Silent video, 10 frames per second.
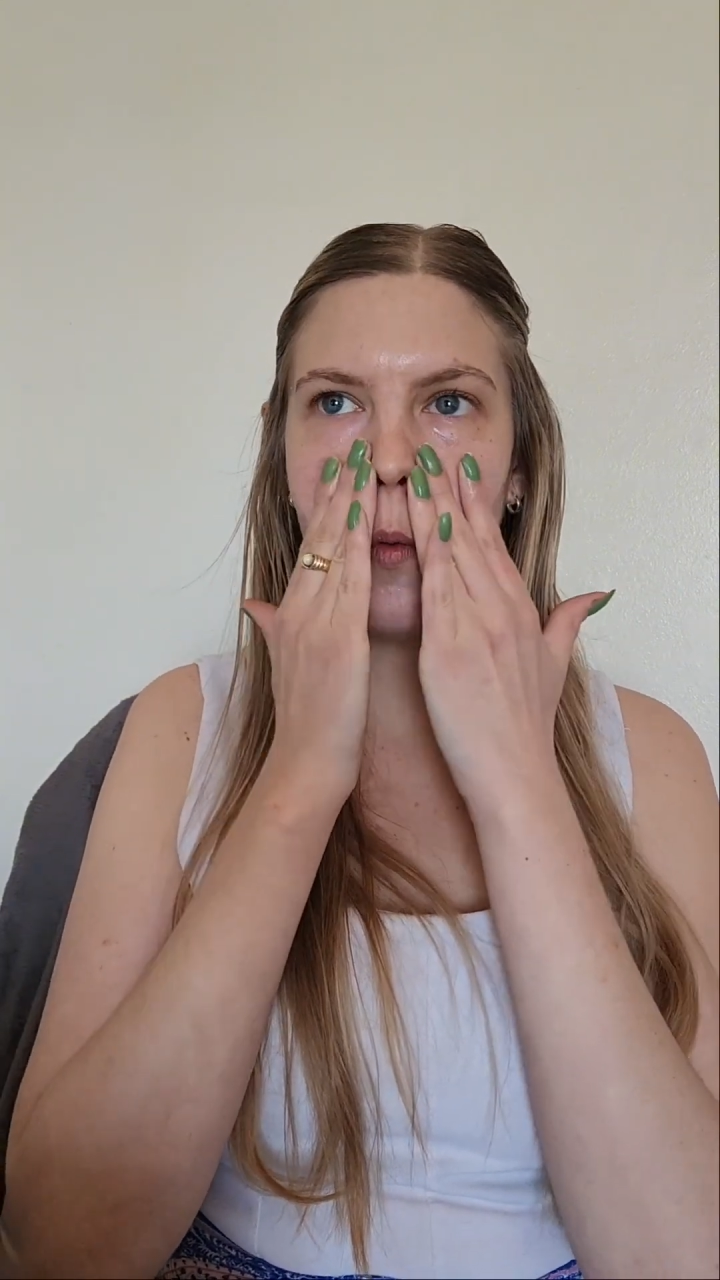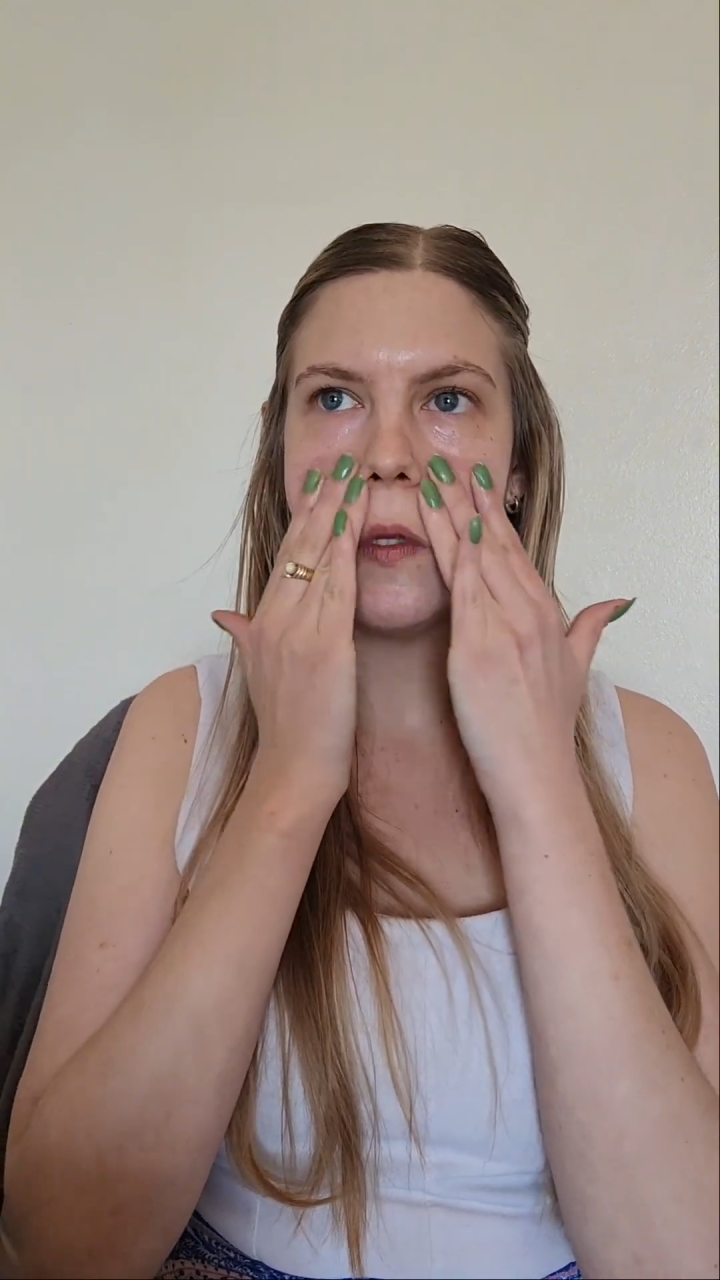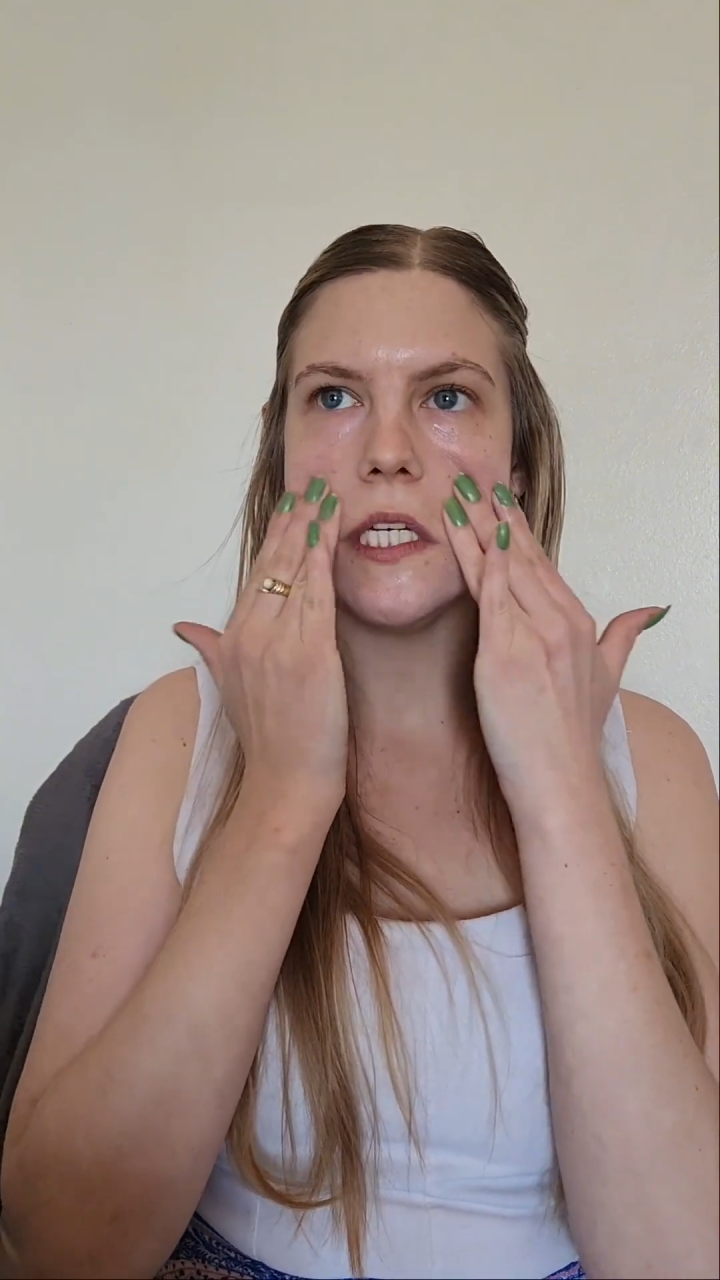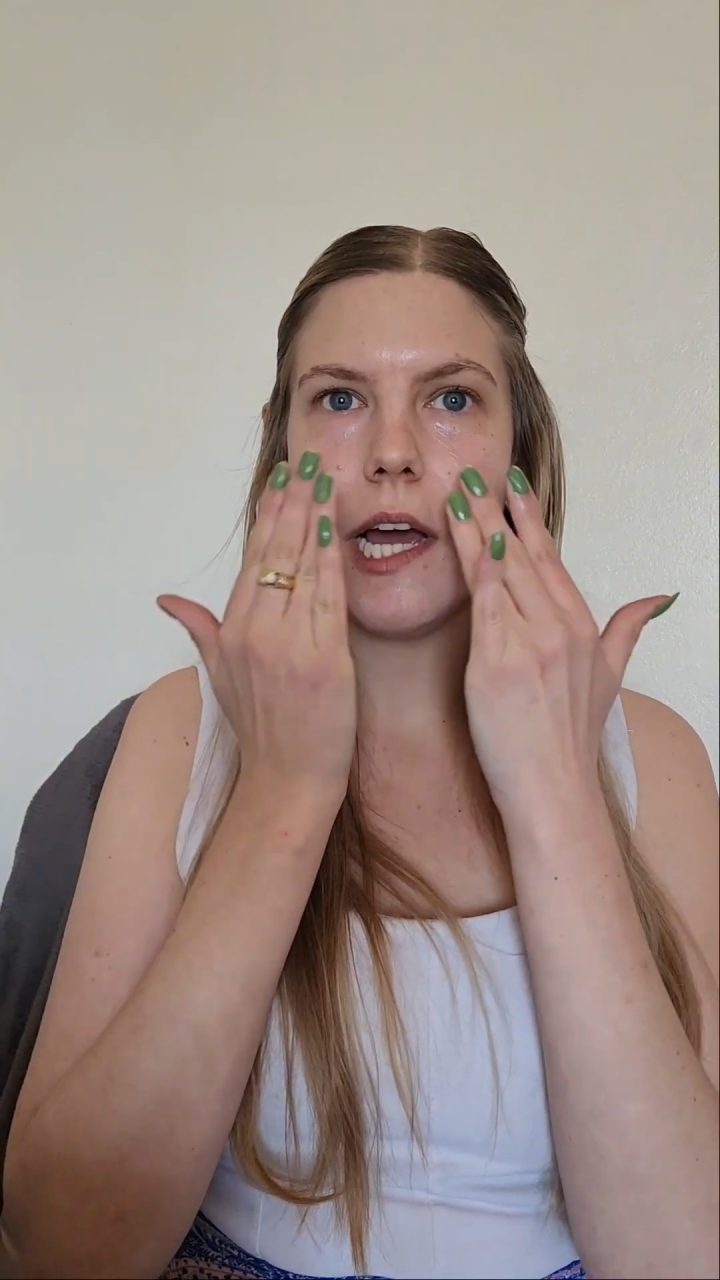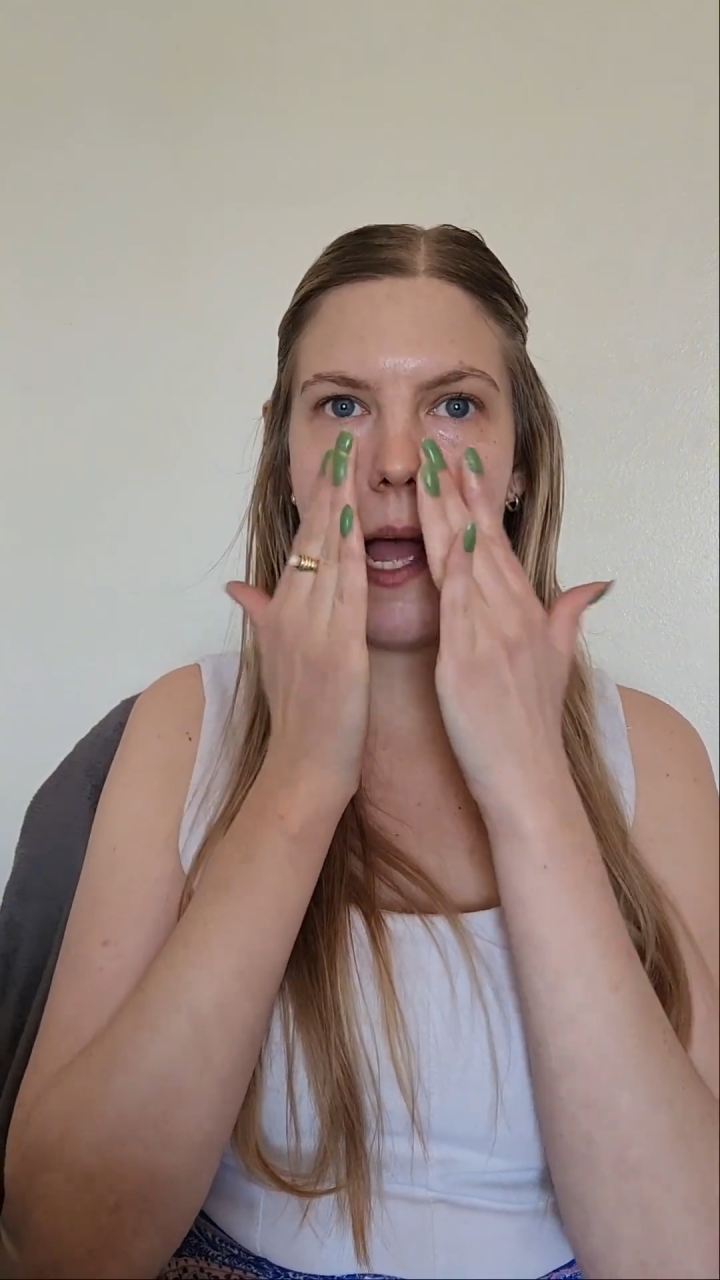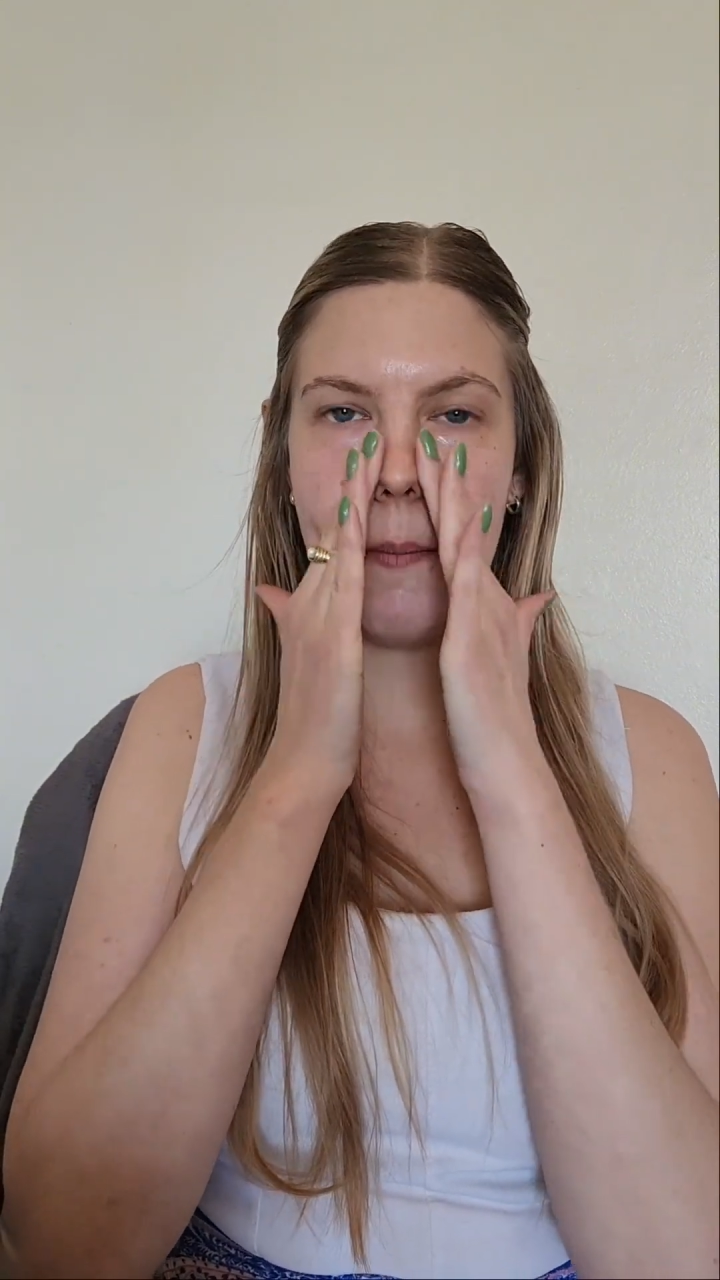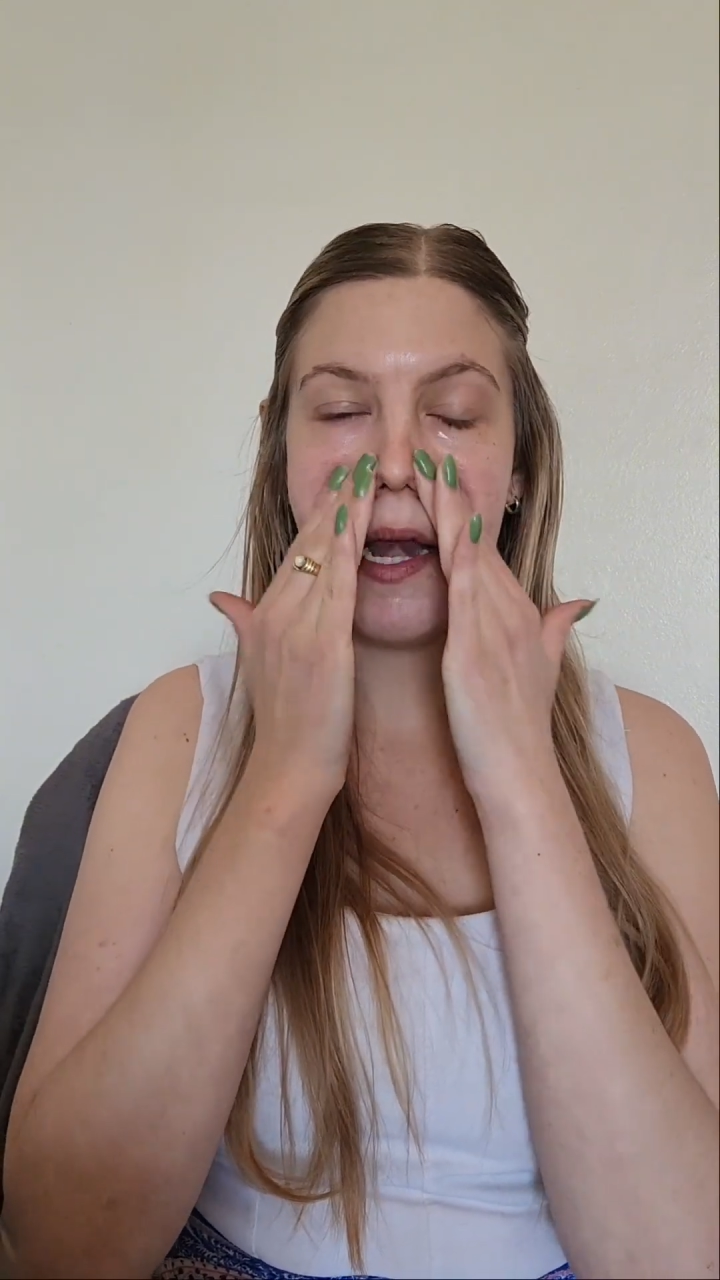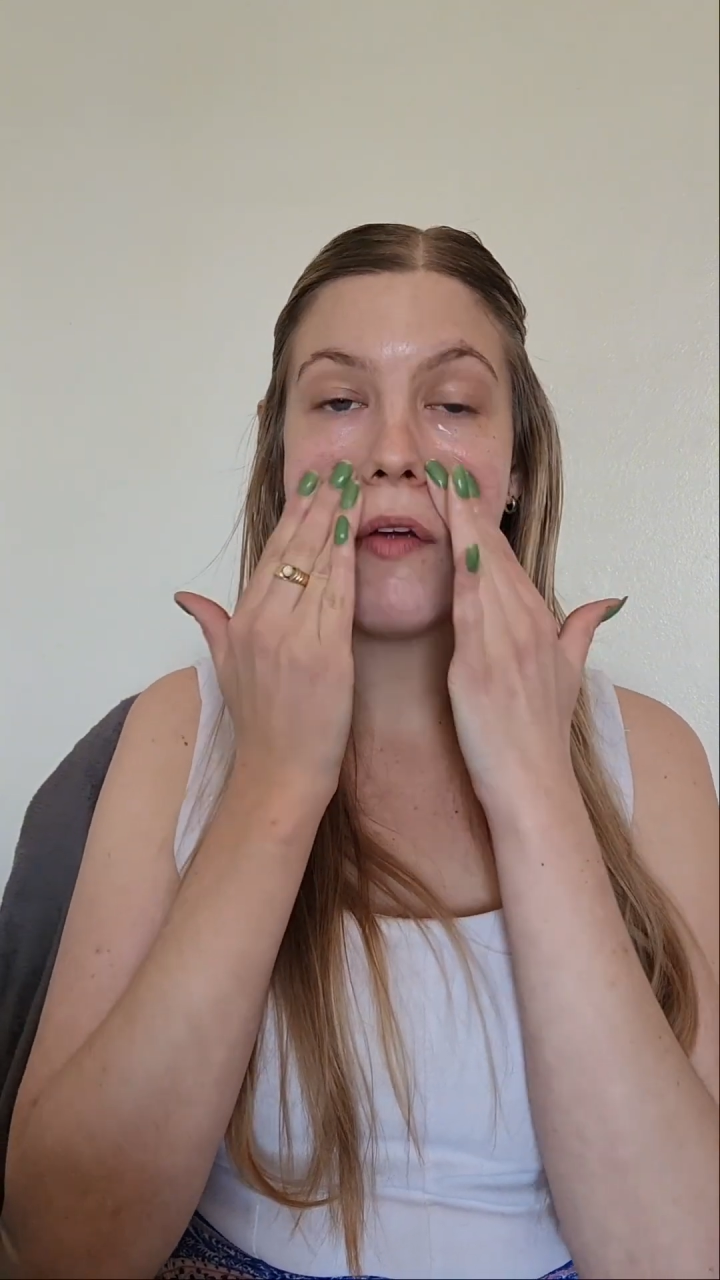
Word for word: all the time and